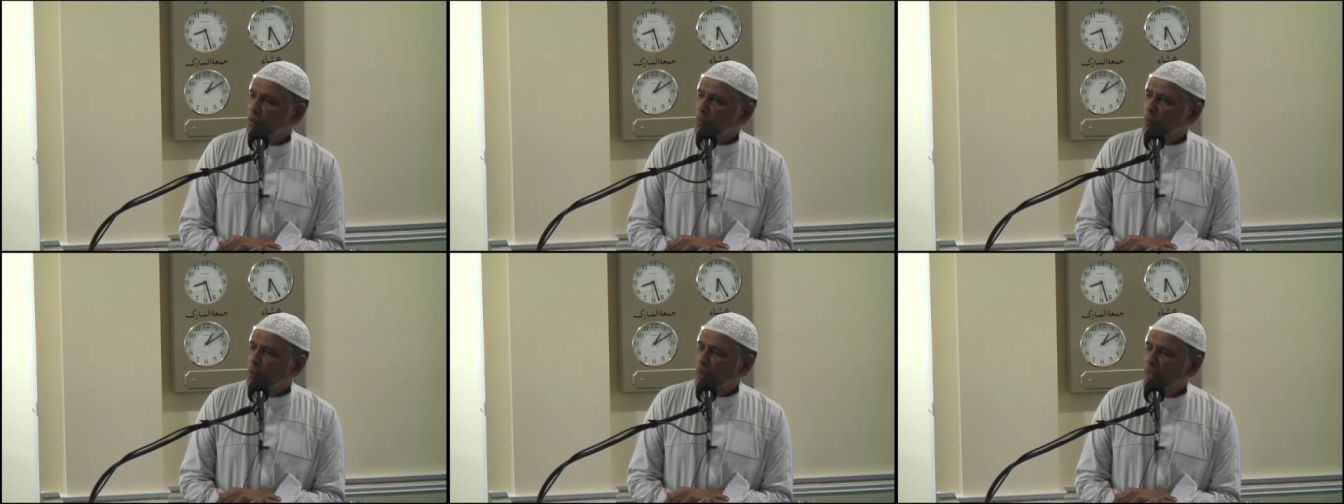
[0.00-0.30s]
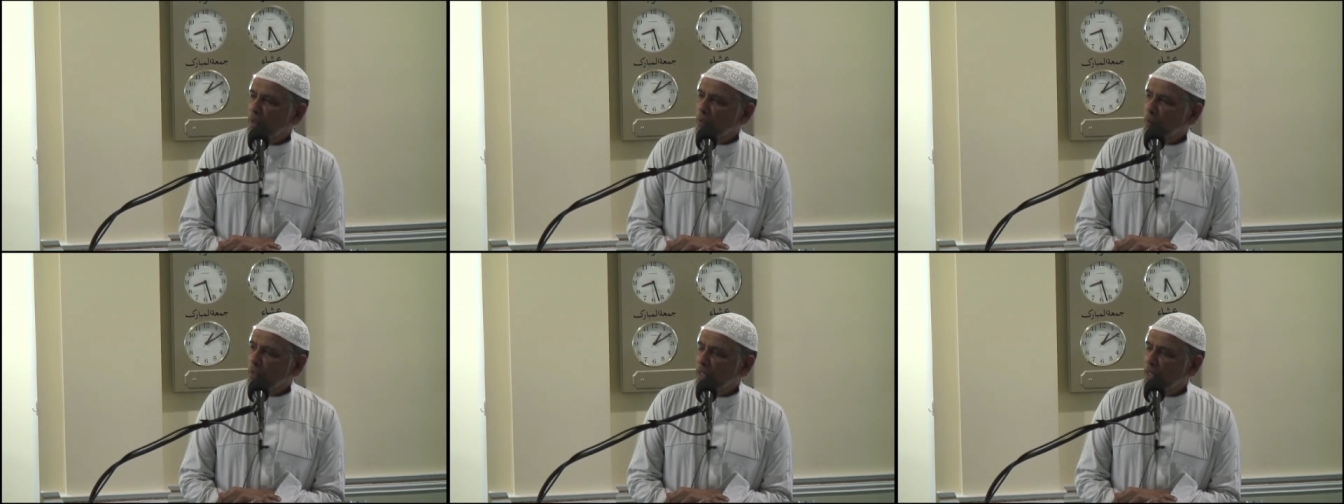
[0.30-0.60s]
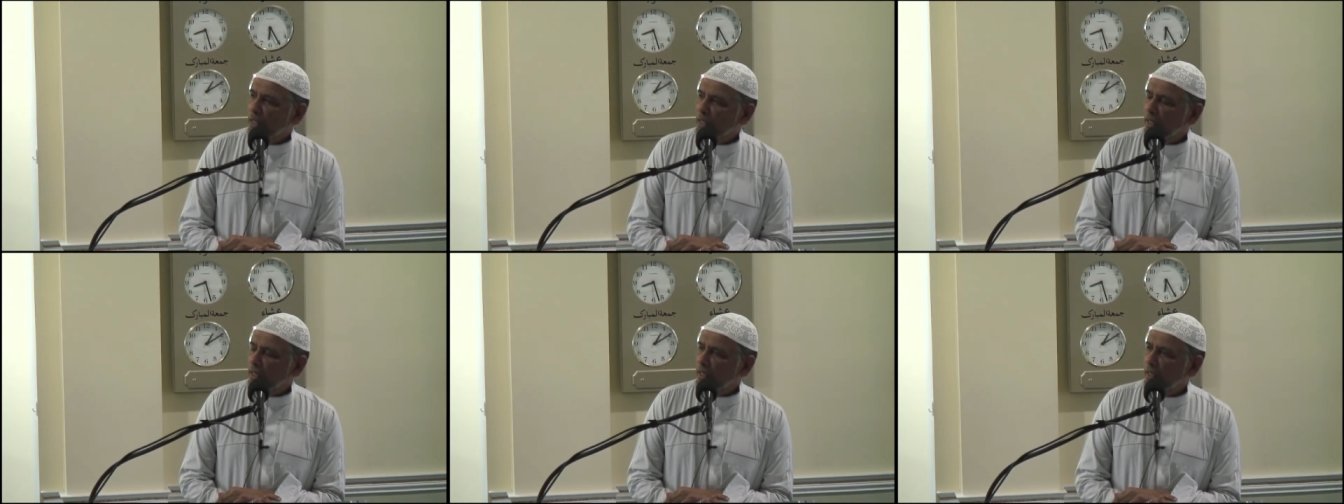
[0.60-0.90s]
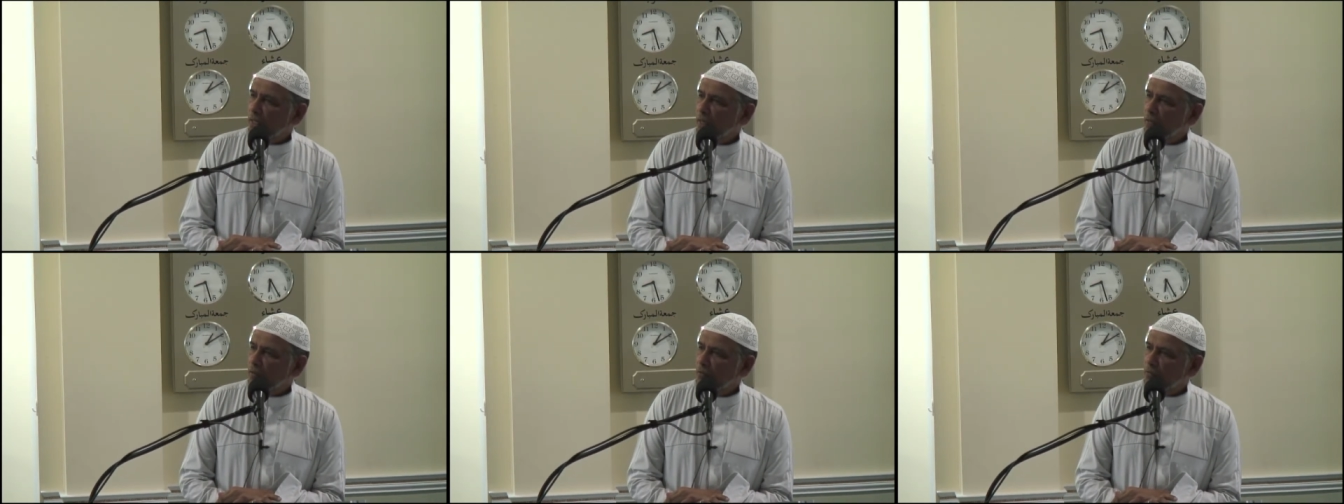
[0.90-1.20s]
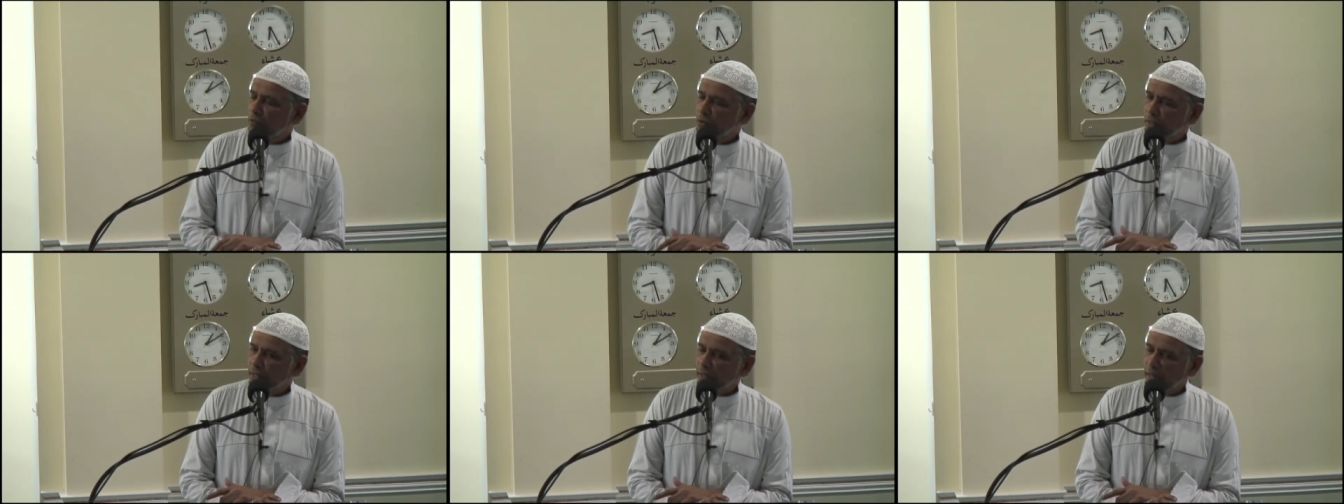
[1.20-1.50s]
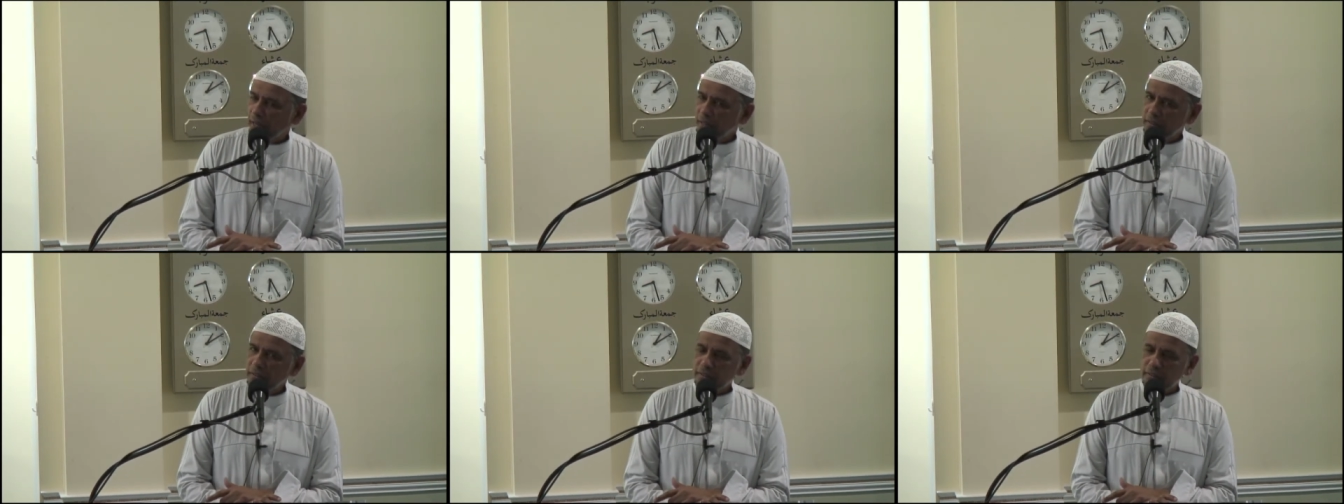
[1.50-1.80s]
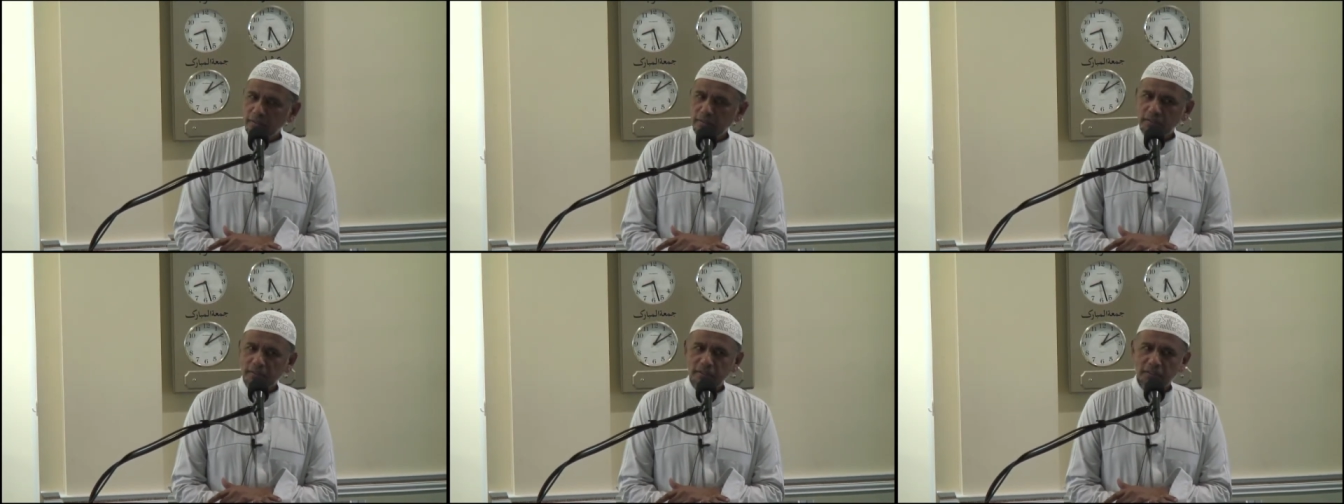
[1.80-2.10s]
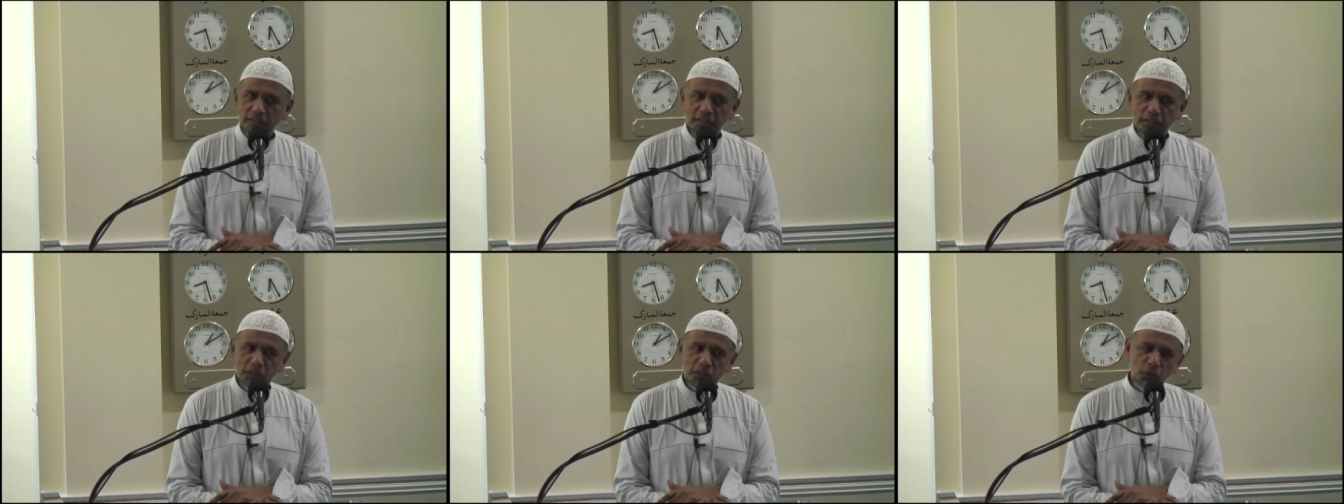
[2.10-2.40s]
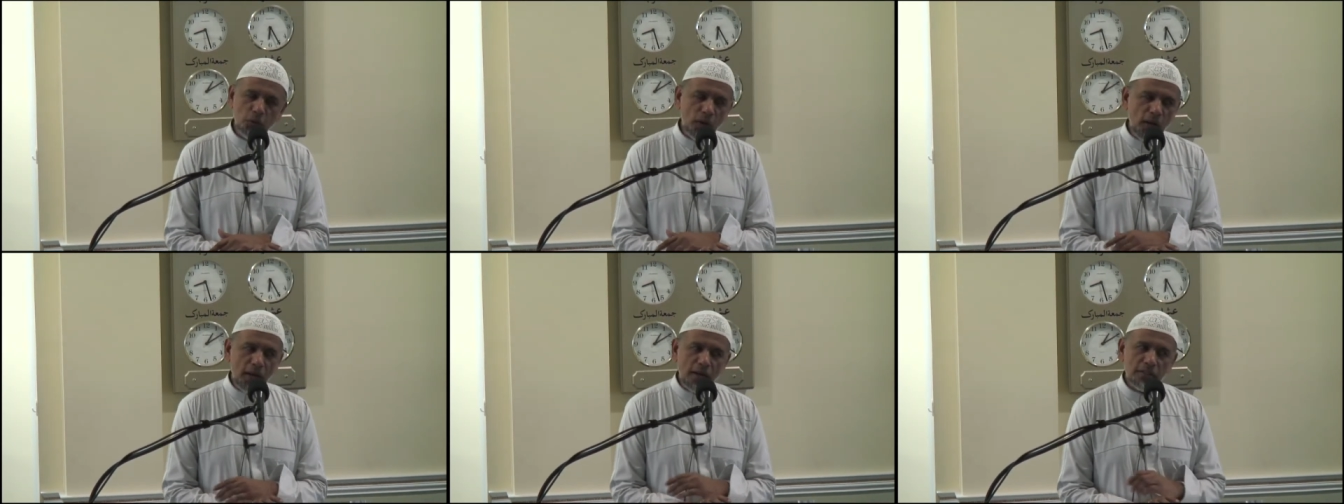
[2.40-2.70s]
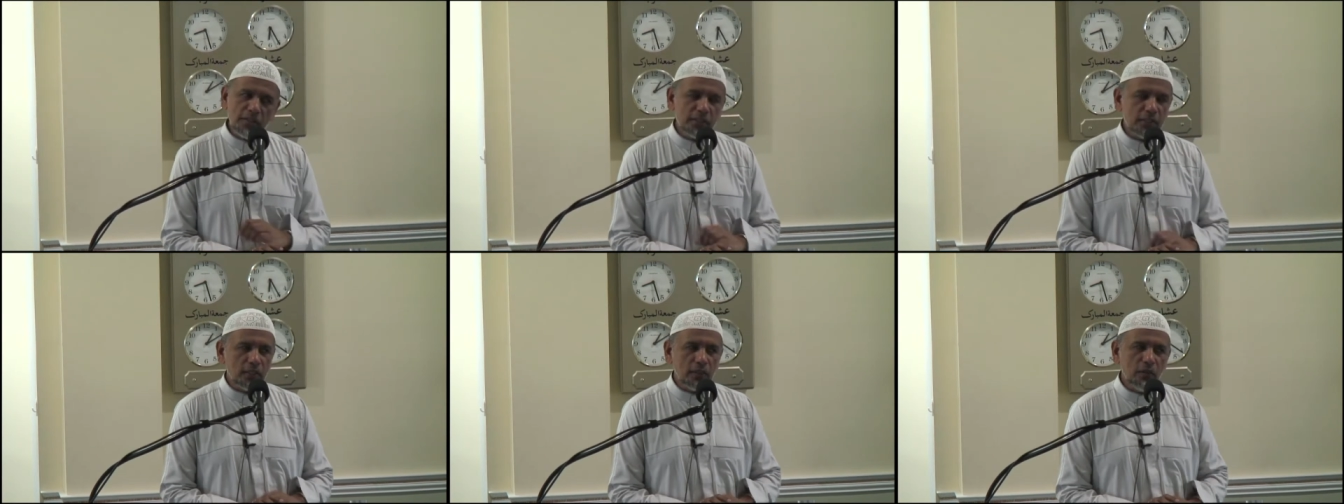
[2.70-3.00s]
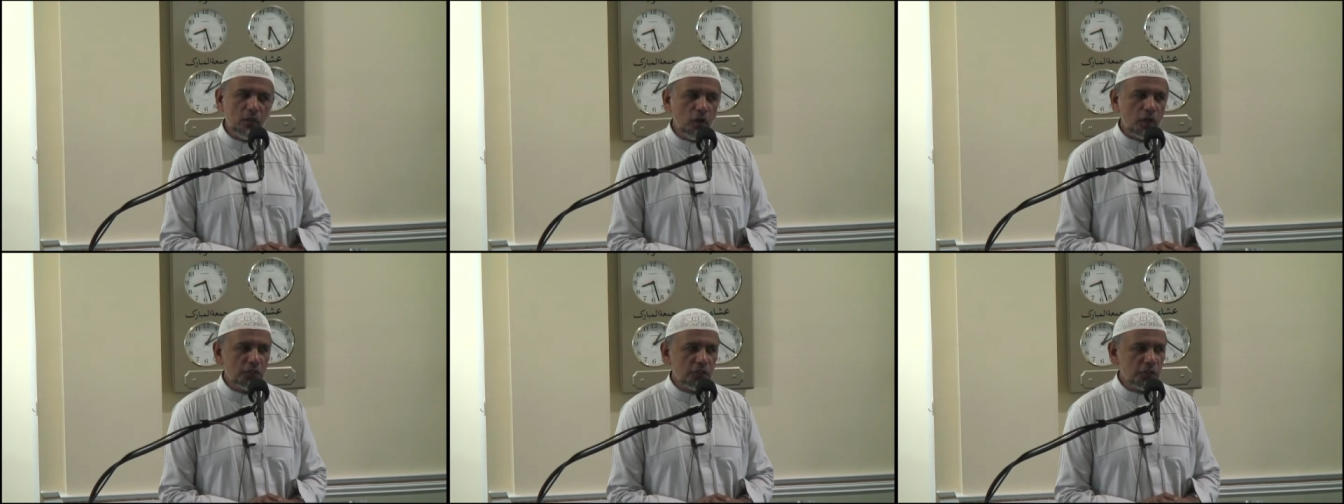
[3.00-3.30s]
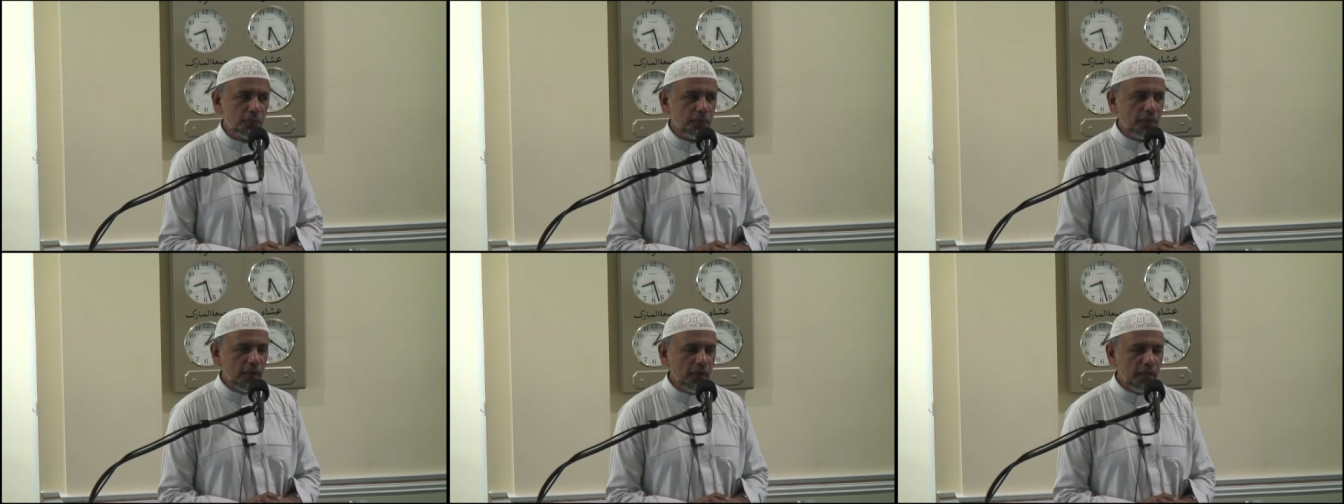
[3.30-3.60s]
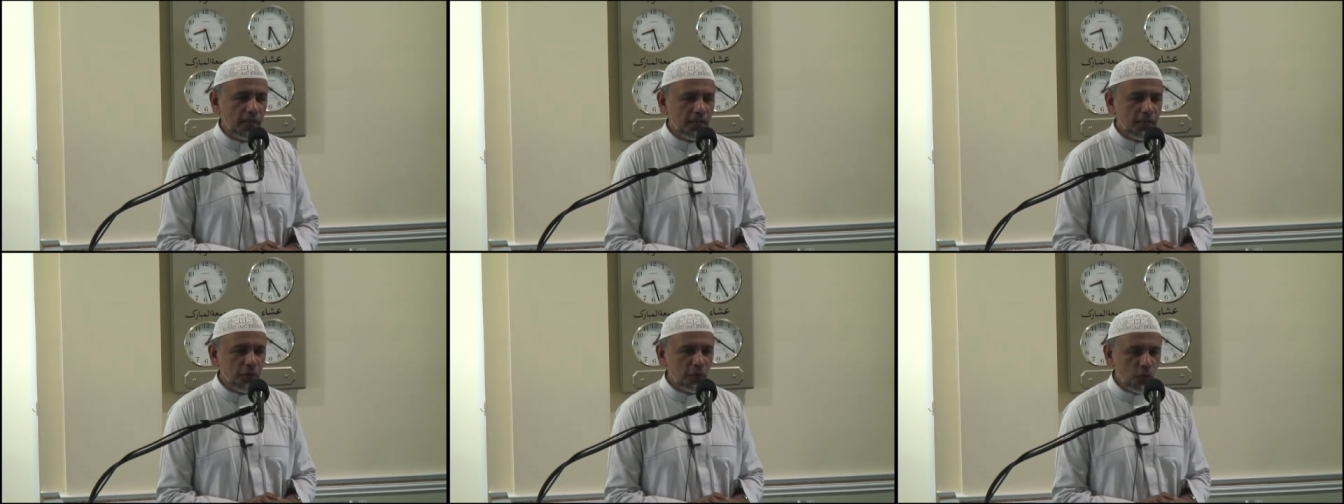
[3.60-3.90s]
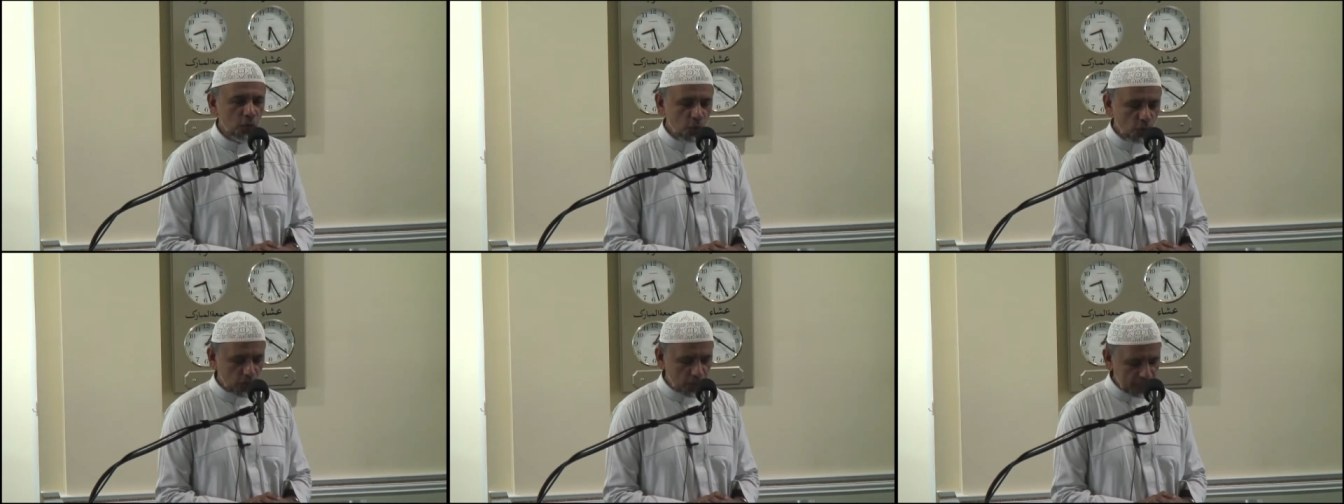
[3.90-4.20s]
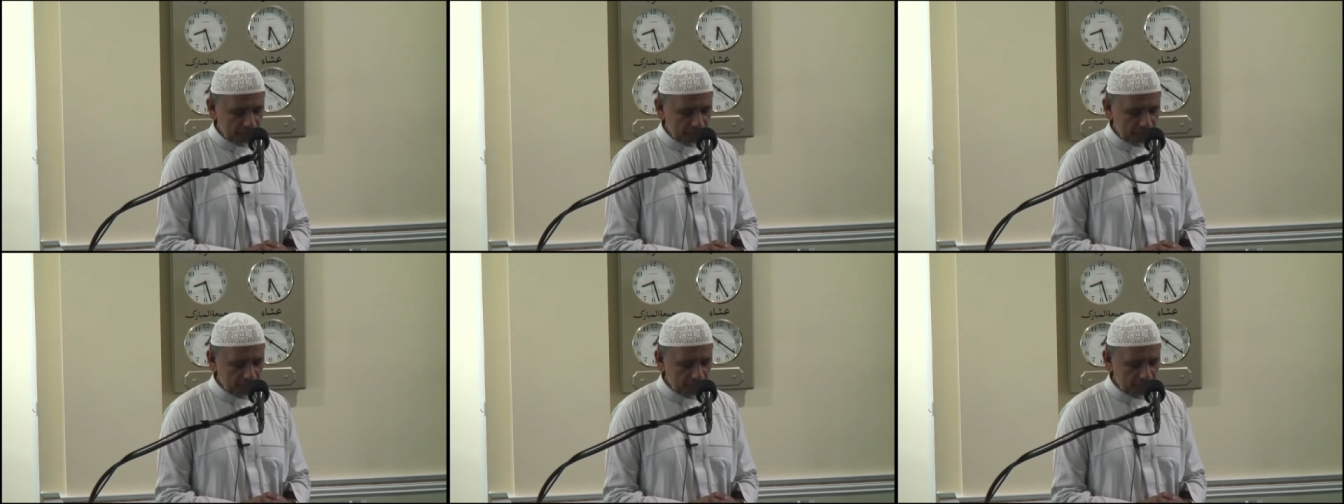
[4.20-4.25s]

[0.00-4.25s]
we, we forget to ask Allah subhanahu wa